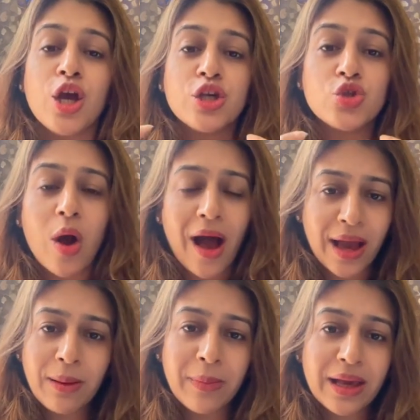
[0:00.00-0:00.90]
So
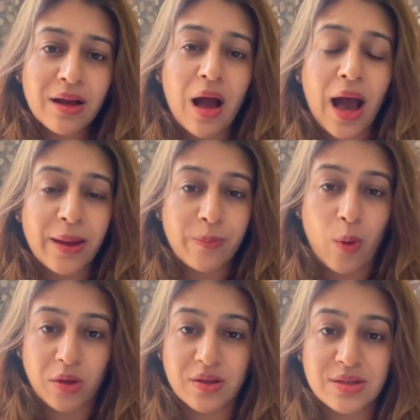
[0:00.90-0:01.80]
I make a
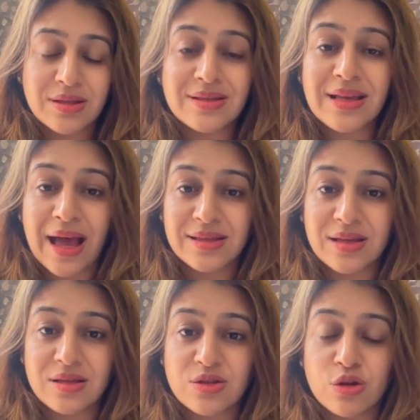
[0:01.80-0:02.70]
hypothesis as
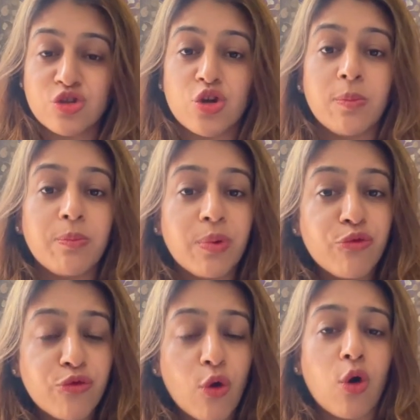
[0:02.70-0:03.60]
a researcher
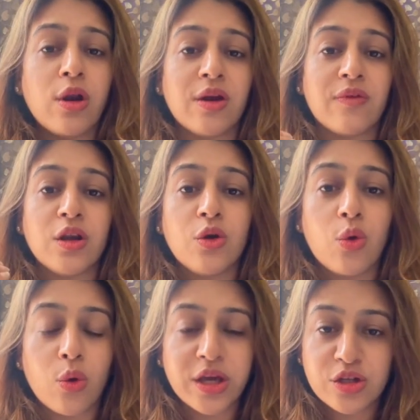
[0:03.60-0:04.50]
before even
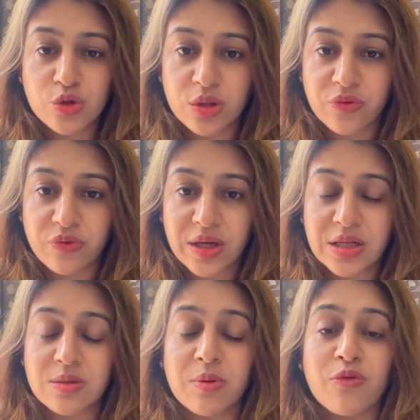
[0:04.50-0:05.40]
going to the
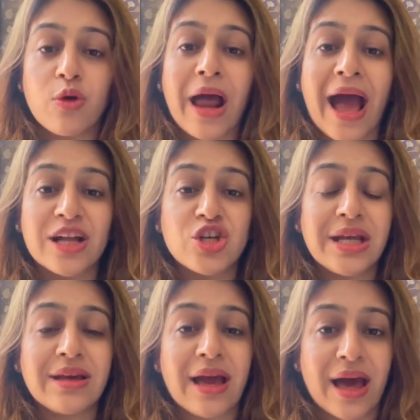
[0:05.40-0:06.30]
field, before
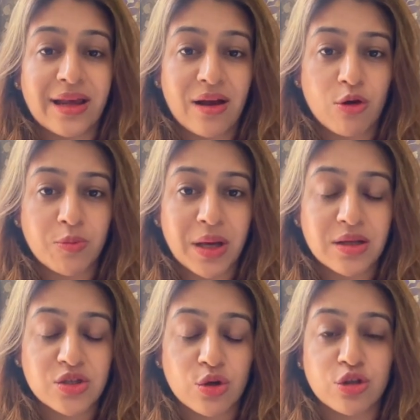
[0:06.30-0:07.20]
actually carrying out my
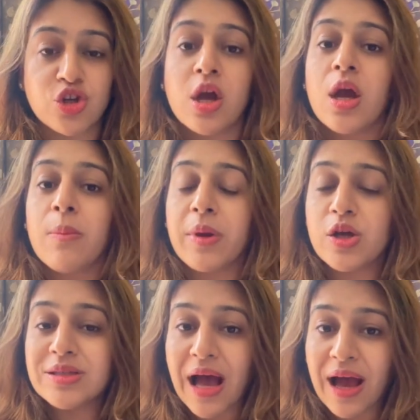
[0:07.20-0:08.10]
research,
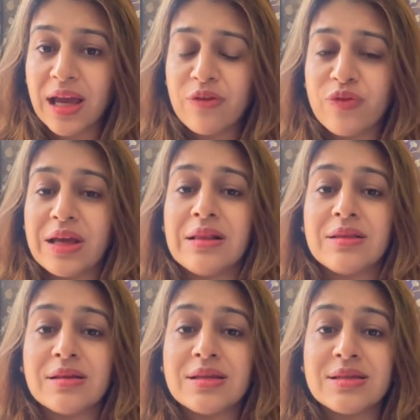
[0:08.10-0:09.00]
because I
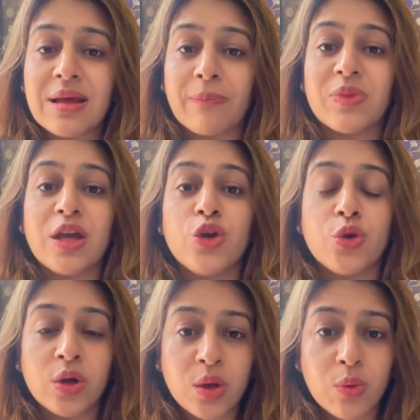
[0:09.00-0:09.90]
feel this is something
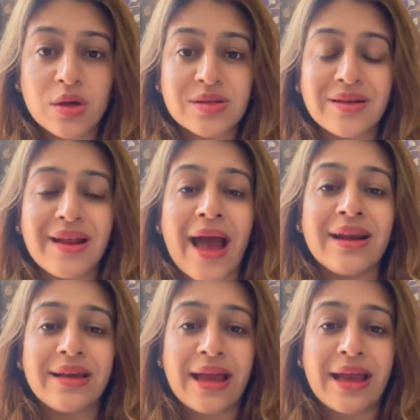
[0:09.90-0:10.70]
universal and